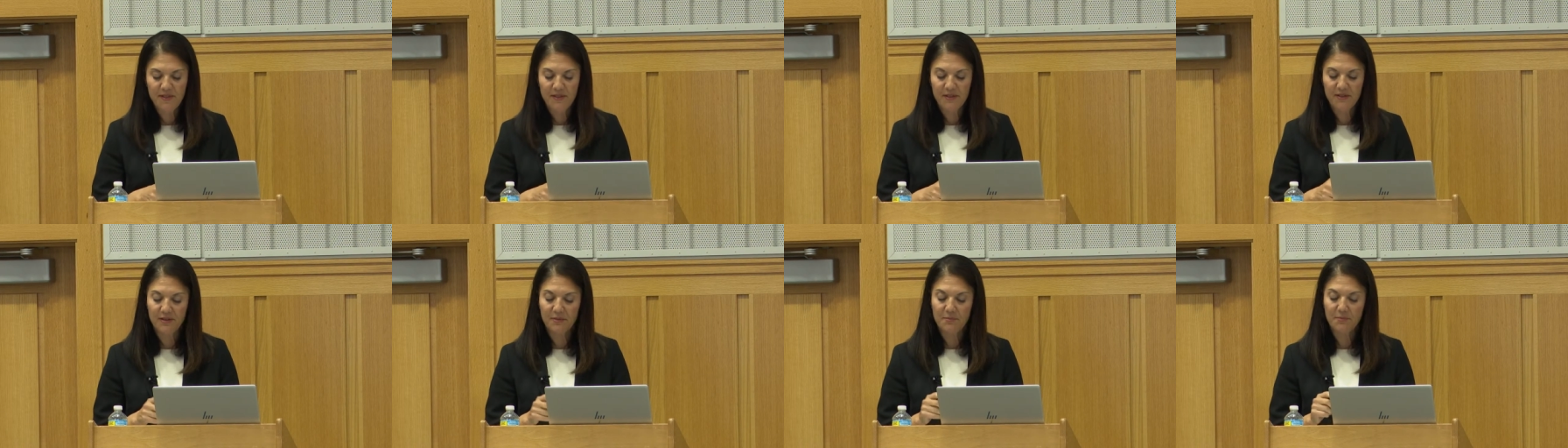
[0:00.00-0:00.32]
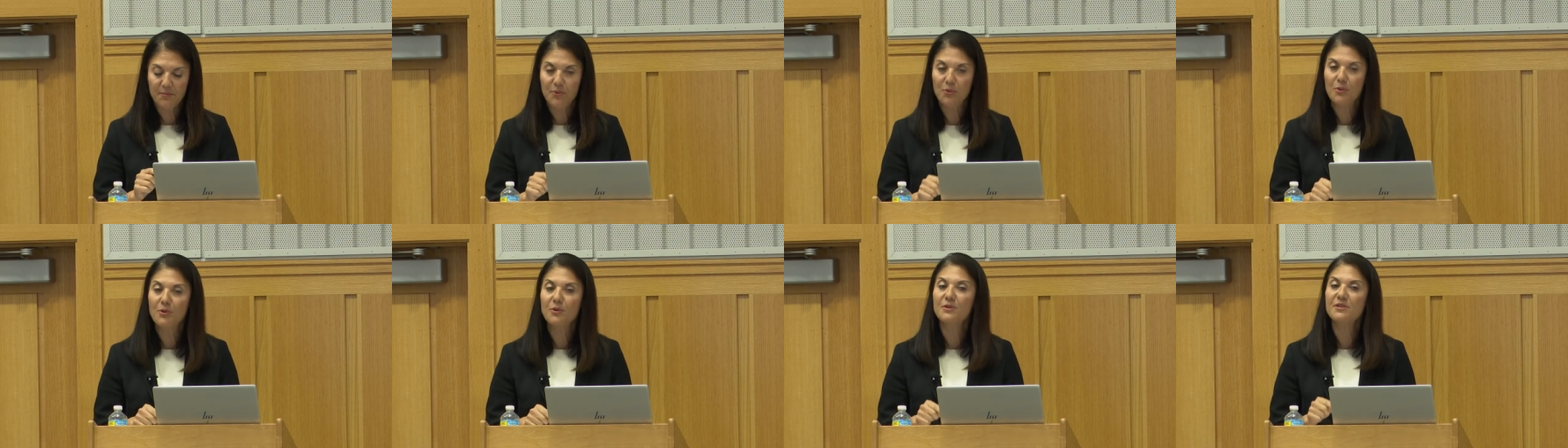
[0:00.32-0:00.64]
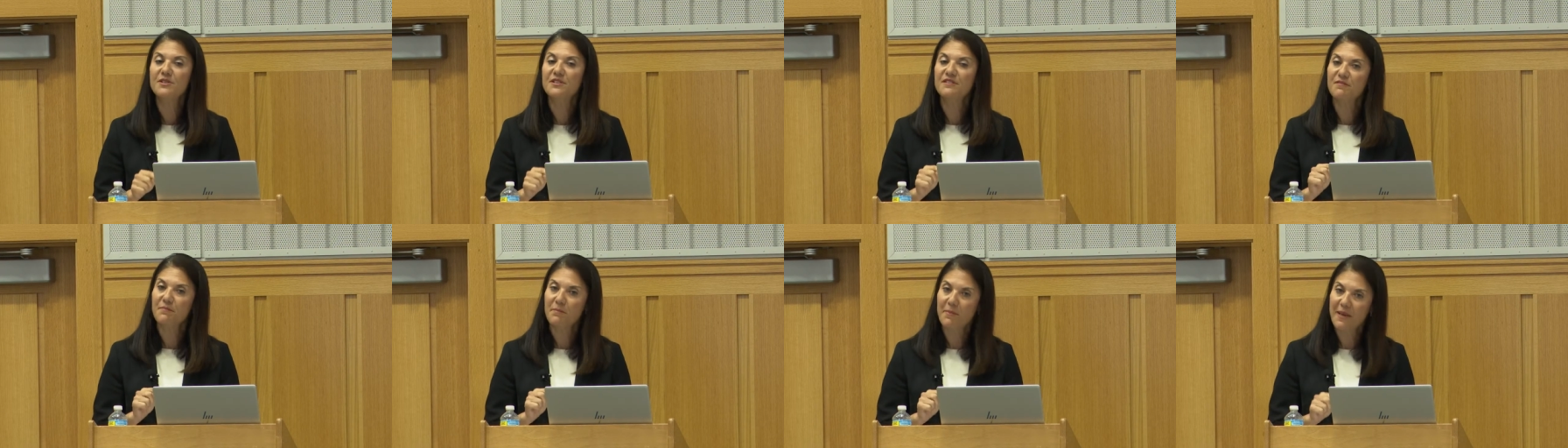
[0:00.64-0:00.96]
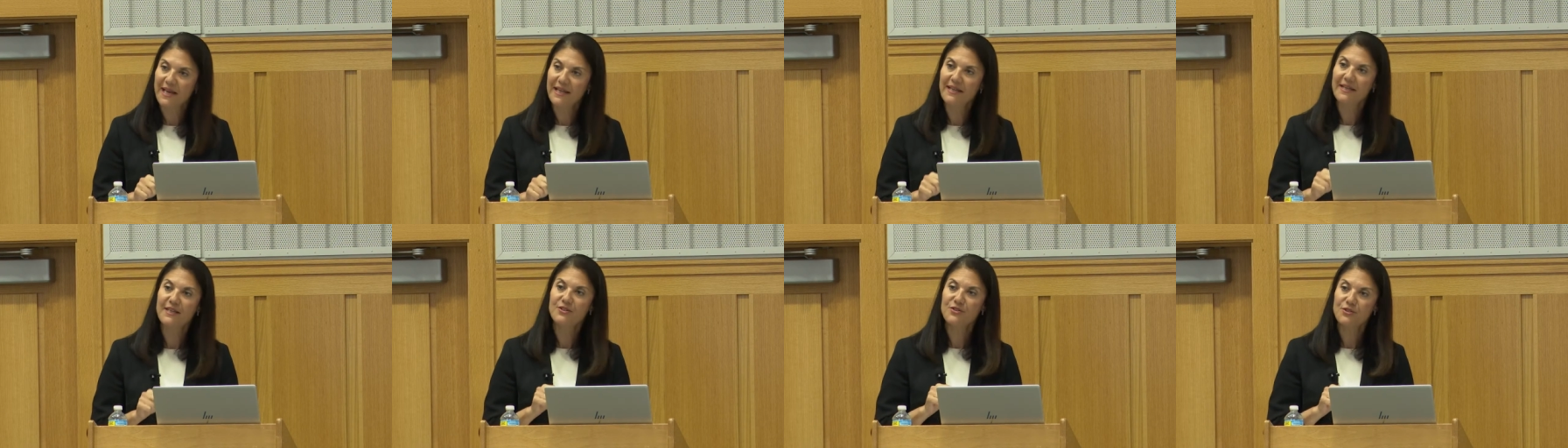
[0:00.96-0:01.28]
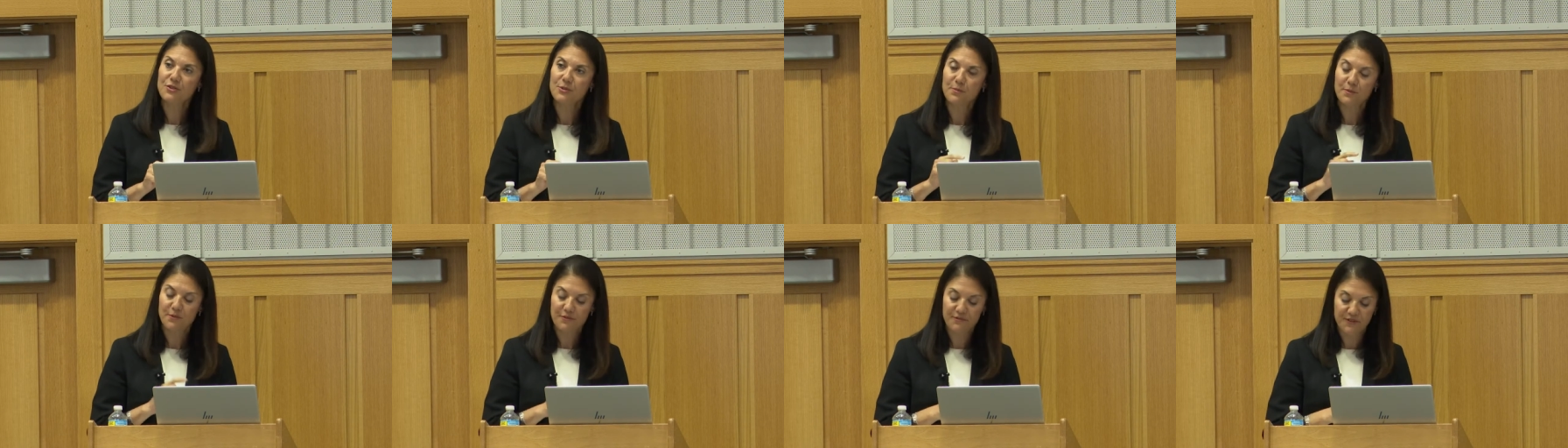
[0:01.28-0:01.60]
on the boards of banking
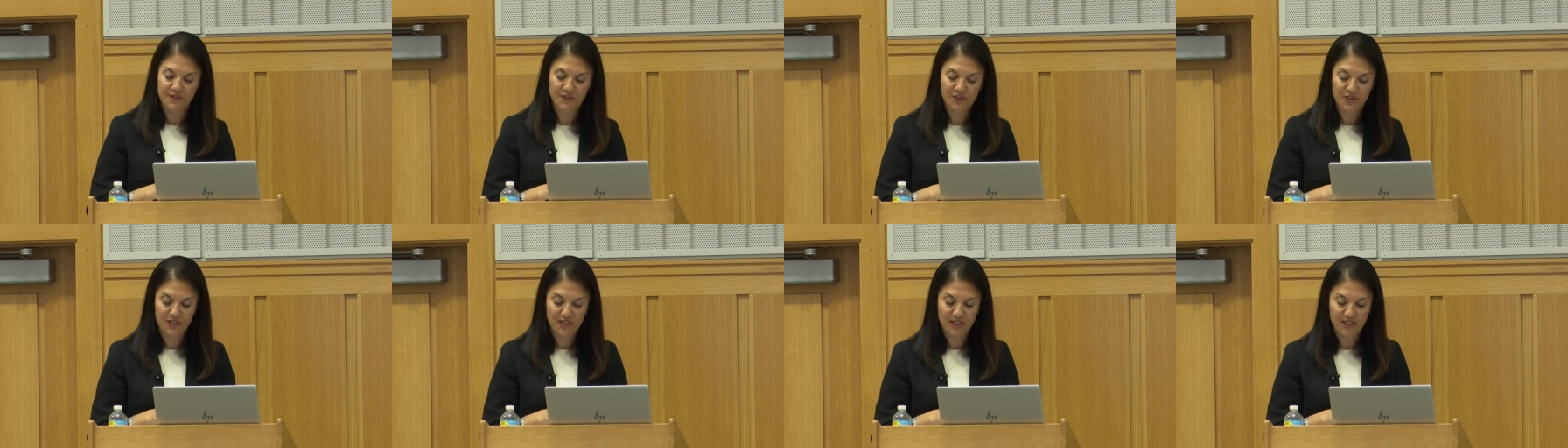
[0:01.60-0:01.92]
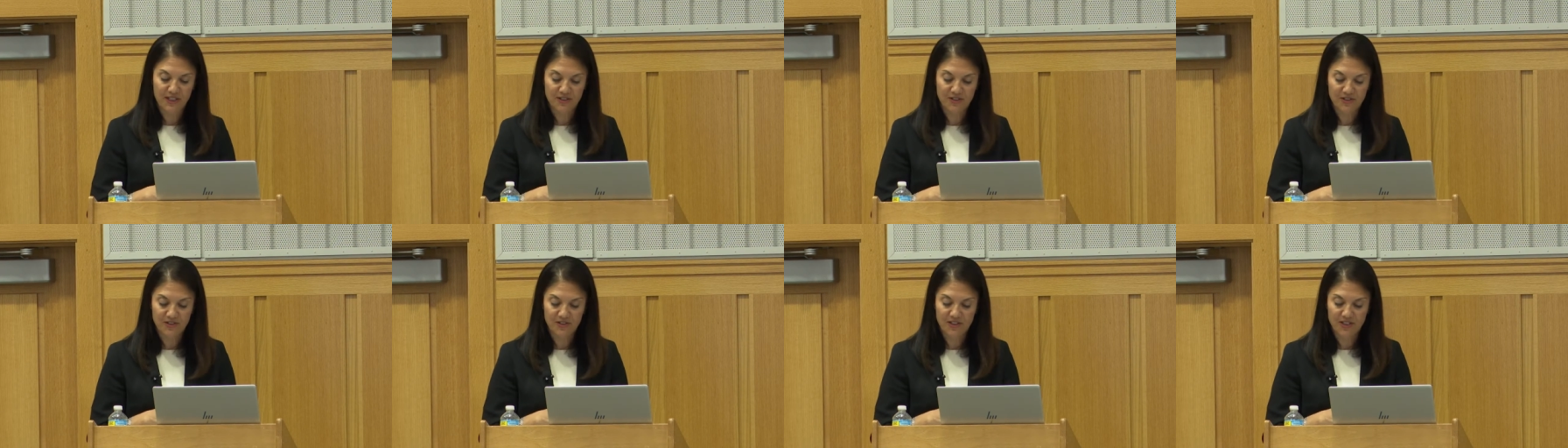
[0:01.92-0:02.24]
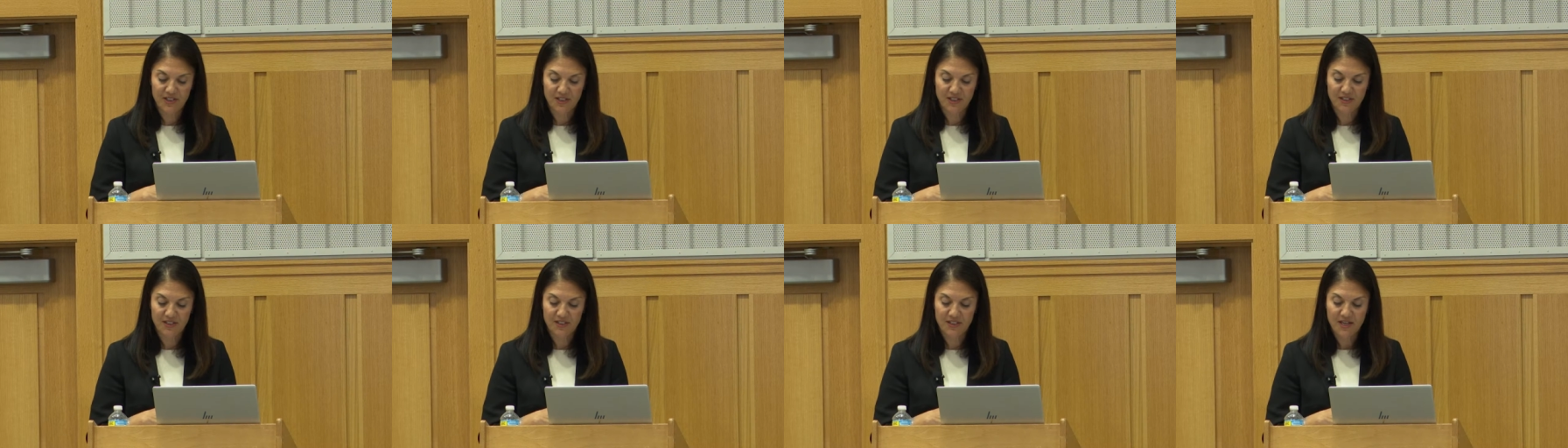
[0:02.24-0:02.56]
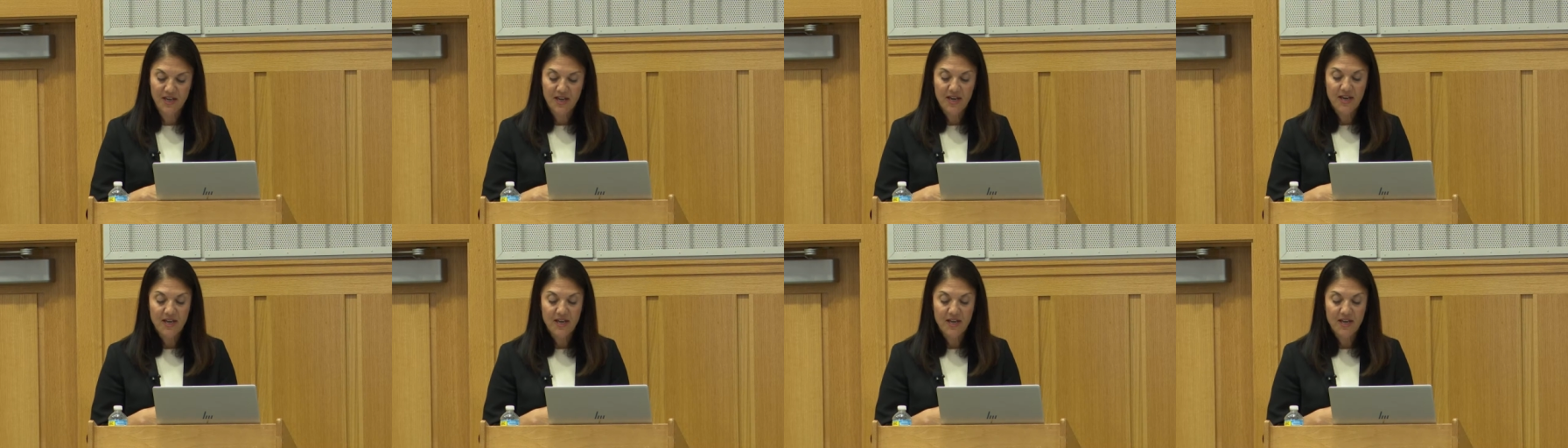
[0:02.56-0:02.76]
supervision agencies